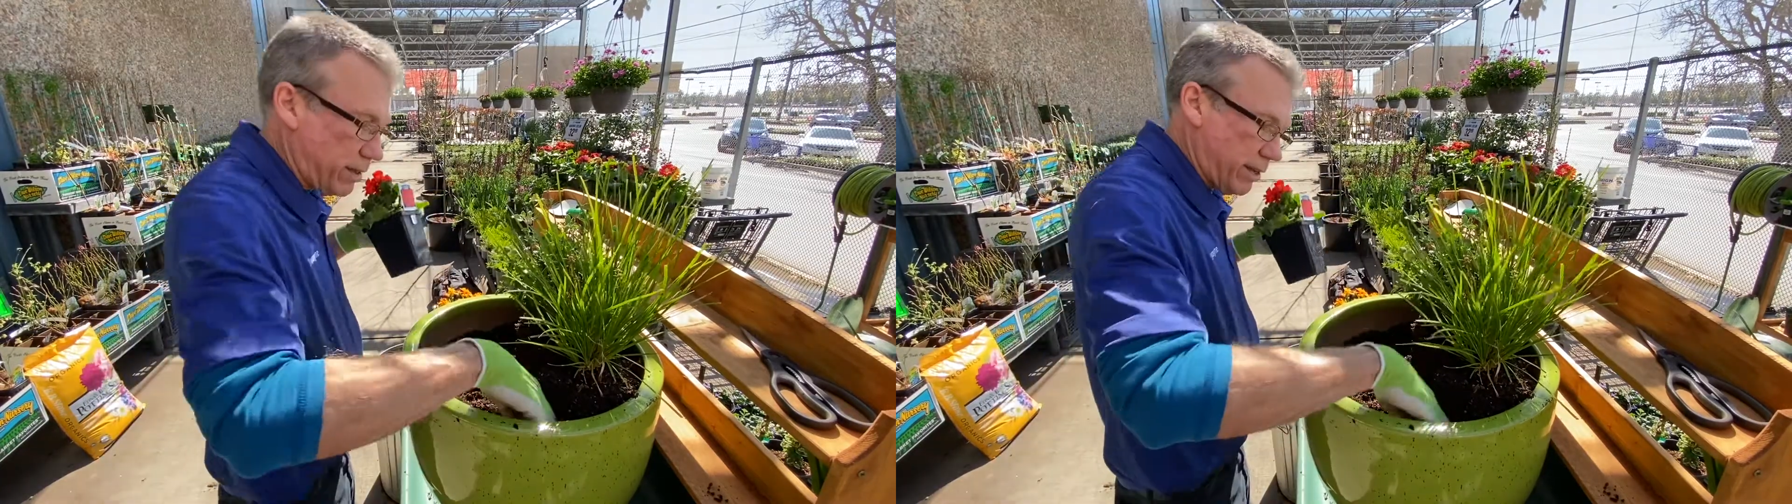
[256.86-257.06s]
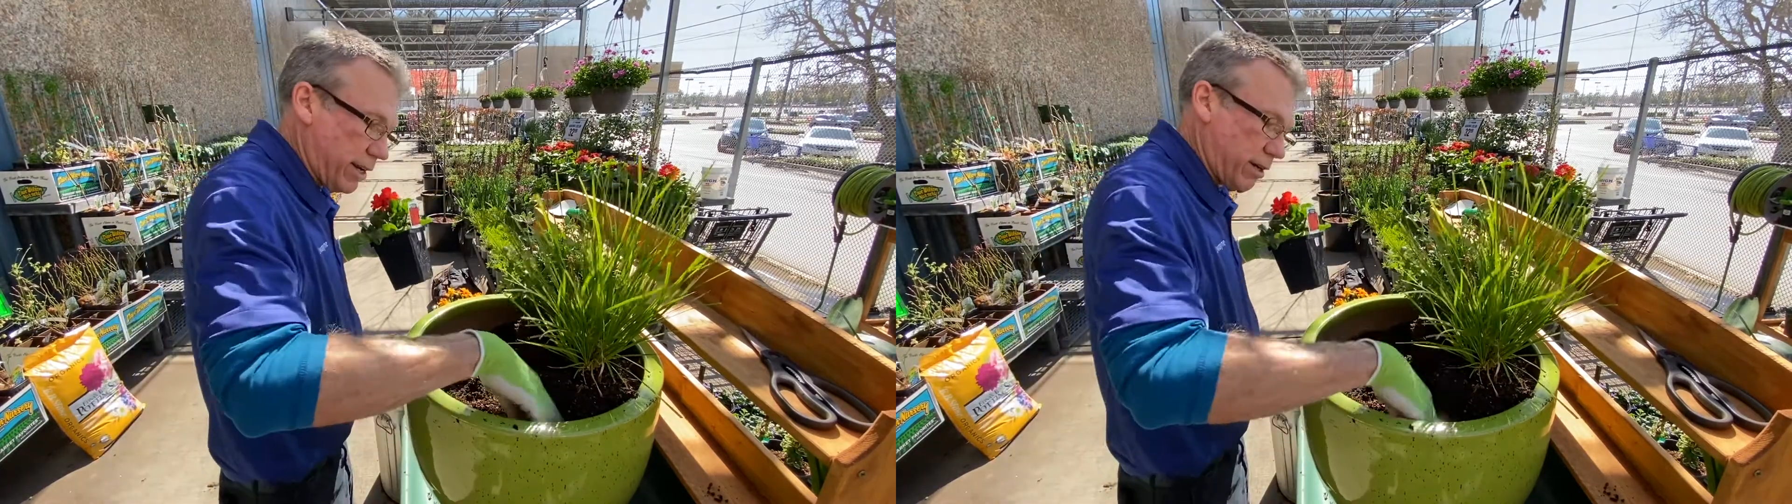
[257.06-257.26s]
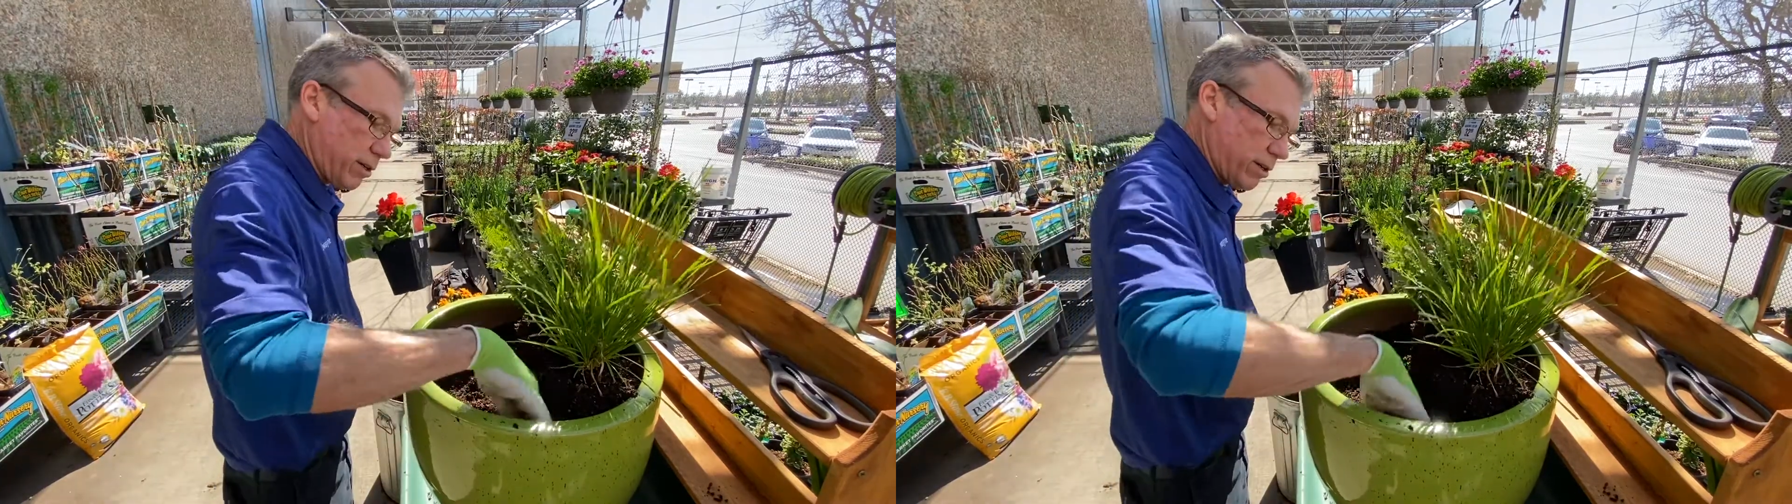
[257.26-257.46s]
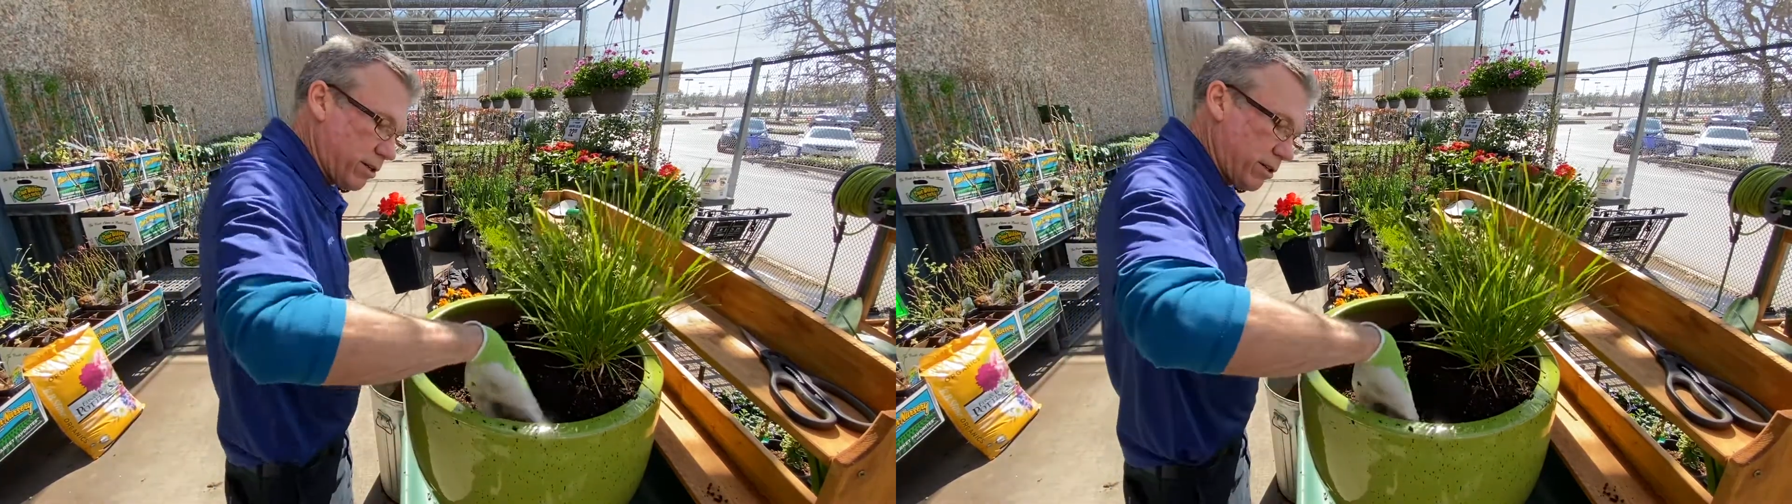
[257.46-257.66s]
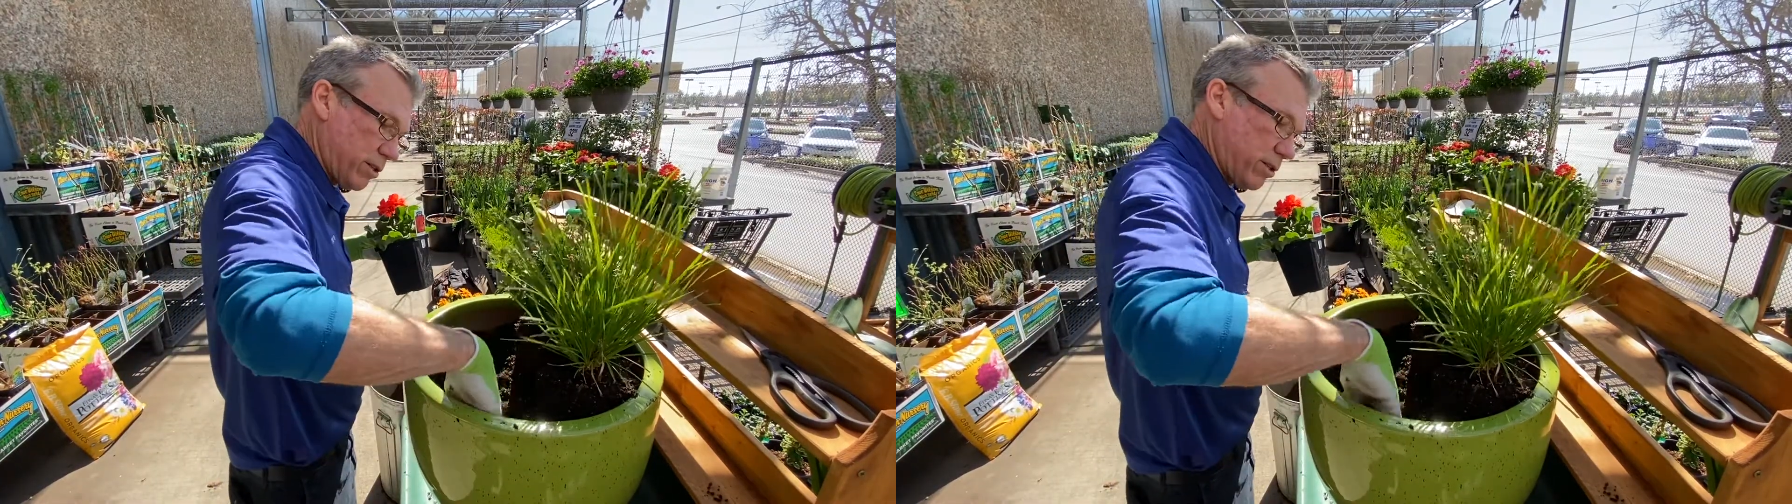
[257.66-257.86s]
there.
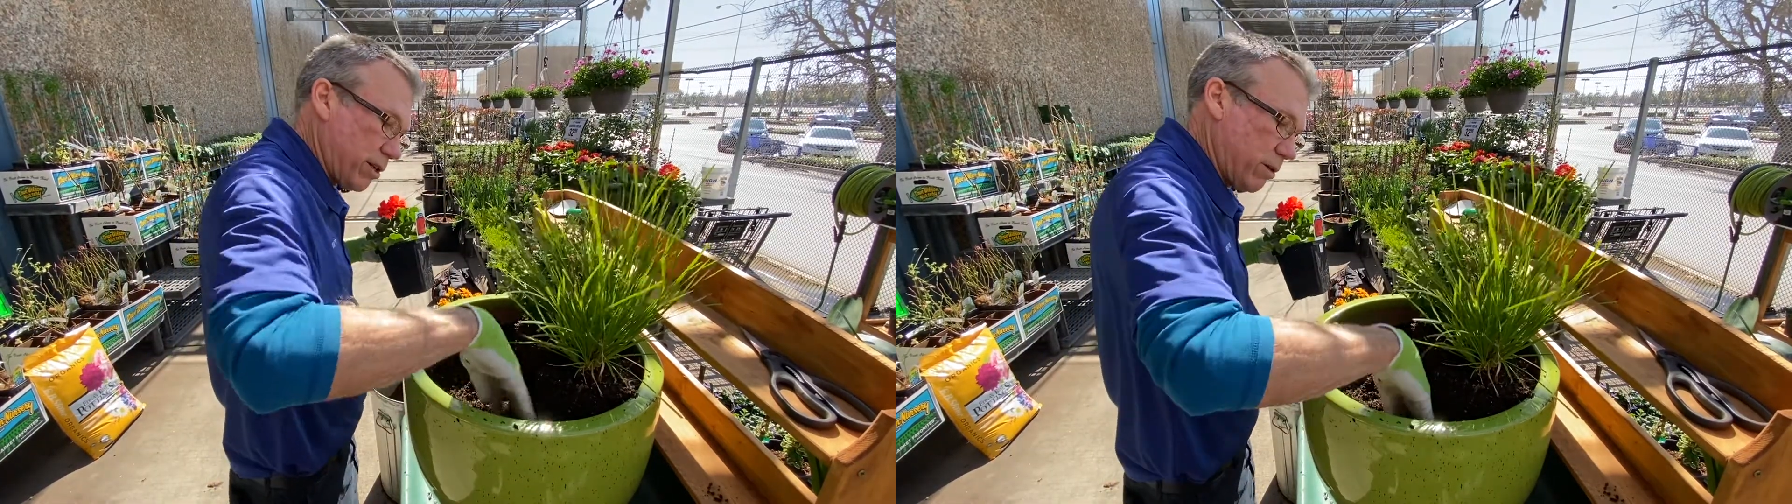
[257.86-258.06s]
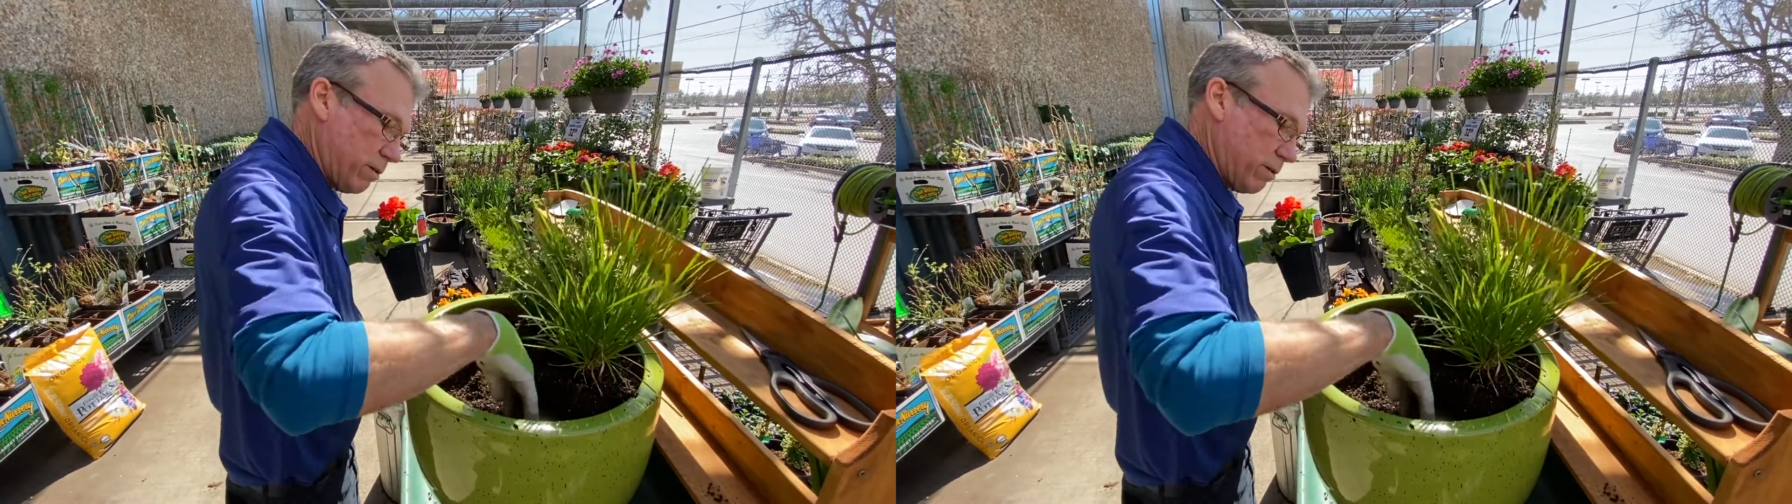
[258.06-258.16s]
So